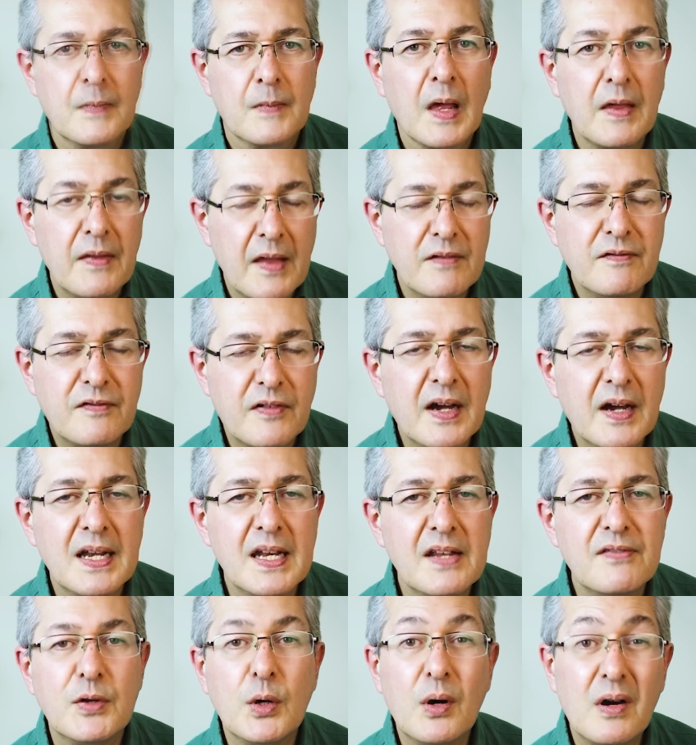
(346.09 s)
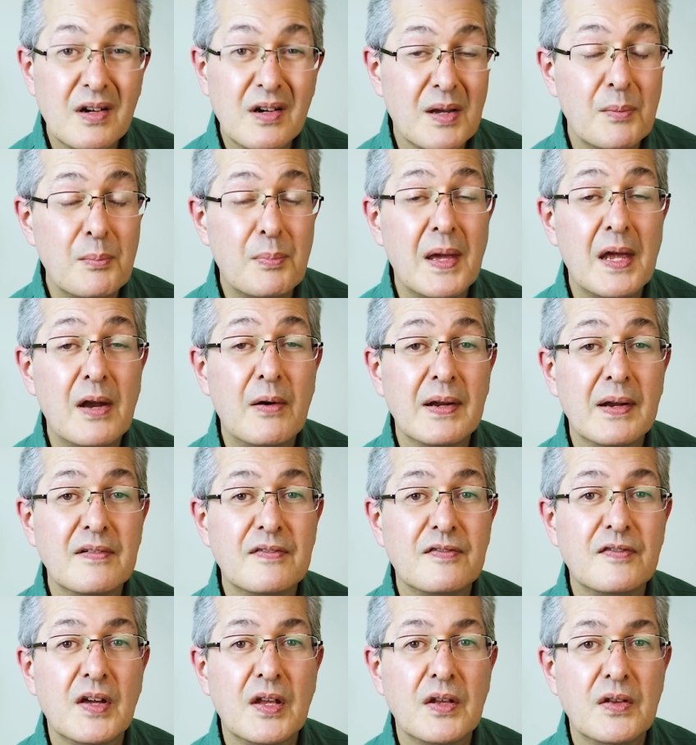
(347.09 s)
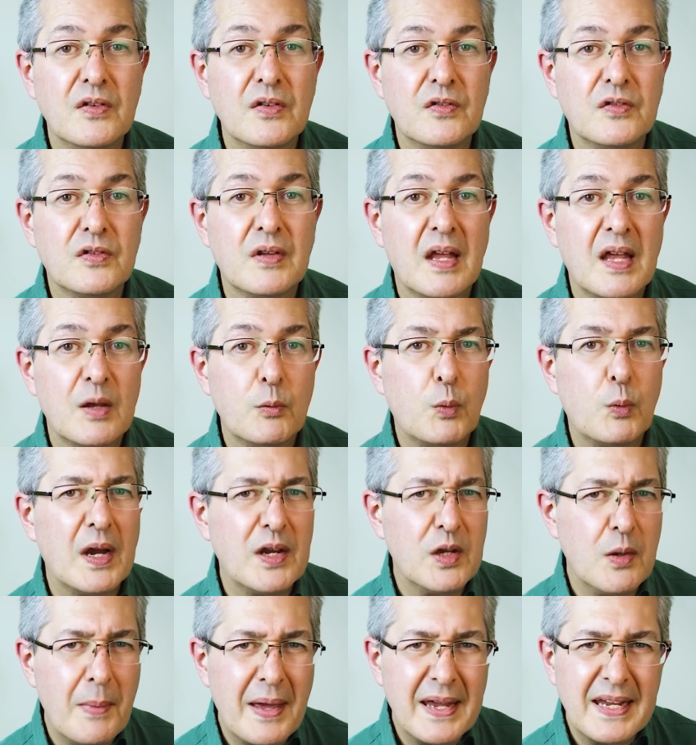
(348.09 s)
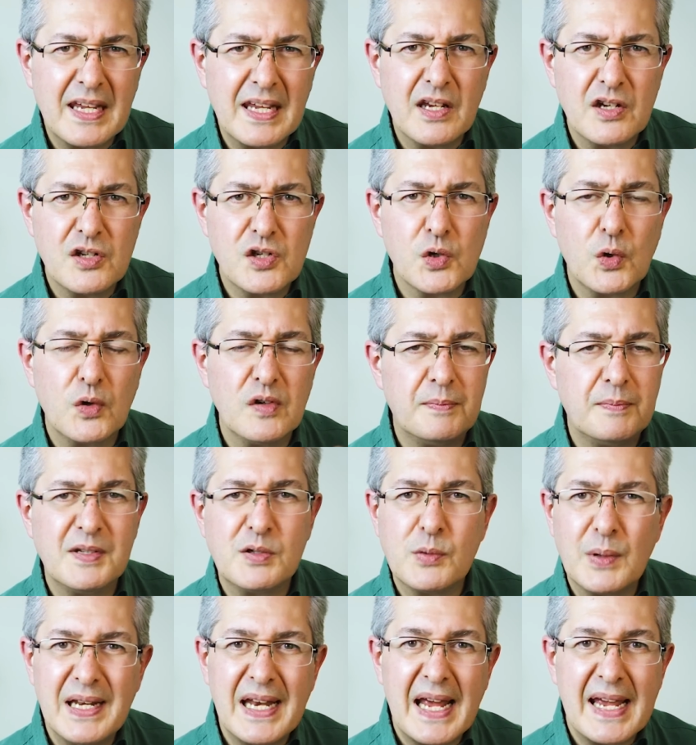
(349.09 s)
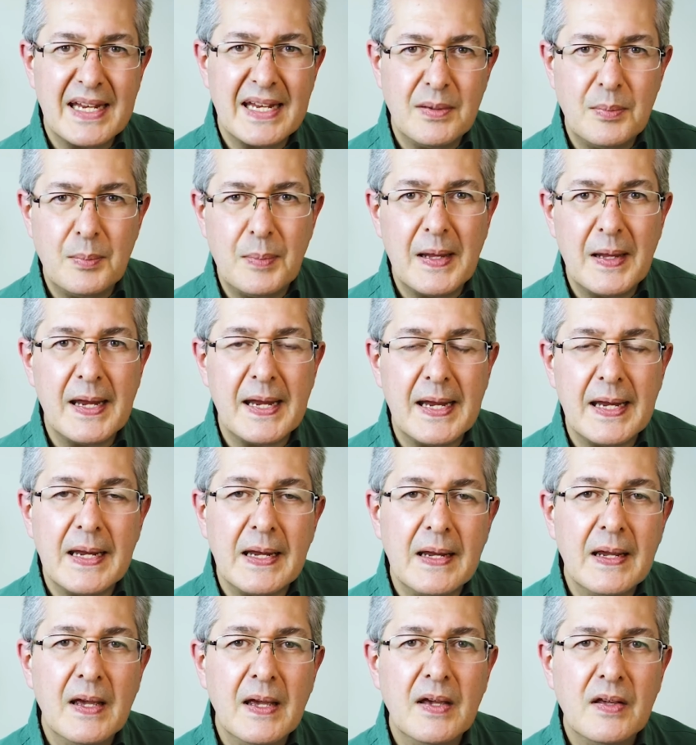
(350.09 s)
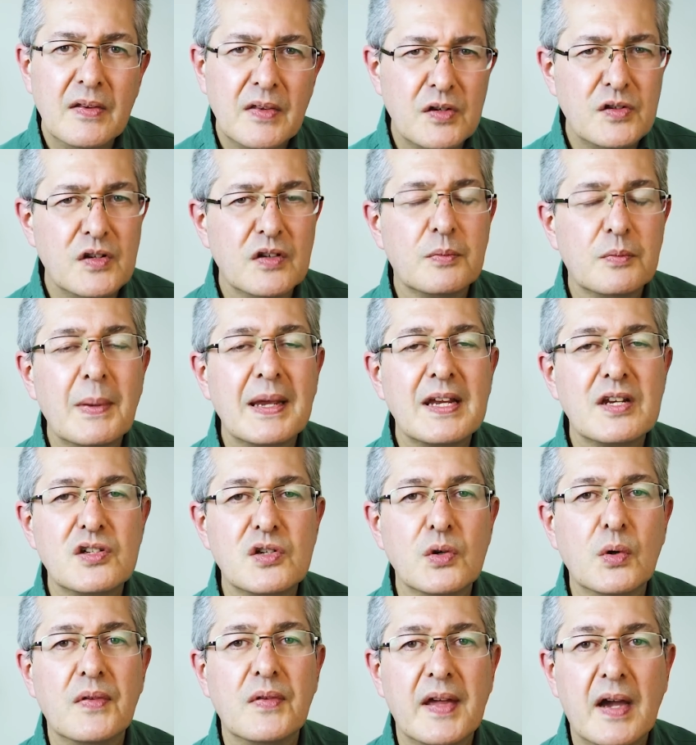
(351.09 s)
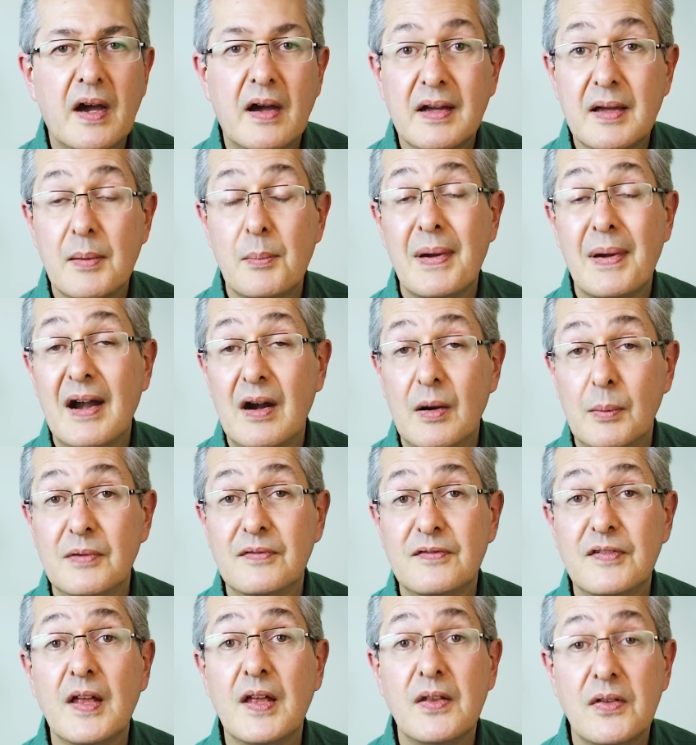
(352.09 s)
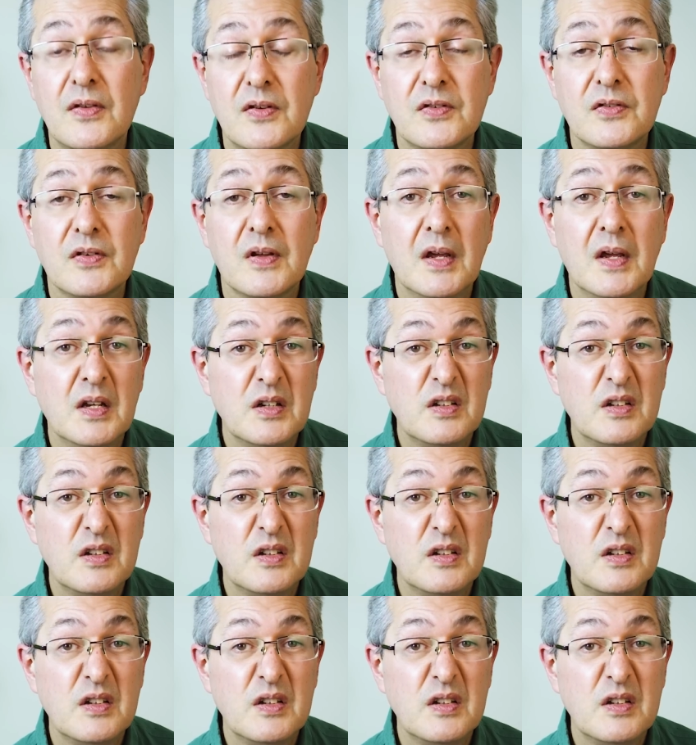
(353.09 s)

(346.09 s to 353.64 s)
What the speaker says: And then finally, if you are comparing funds where you're making a choice between A and B, then just make sure they are comparable funds.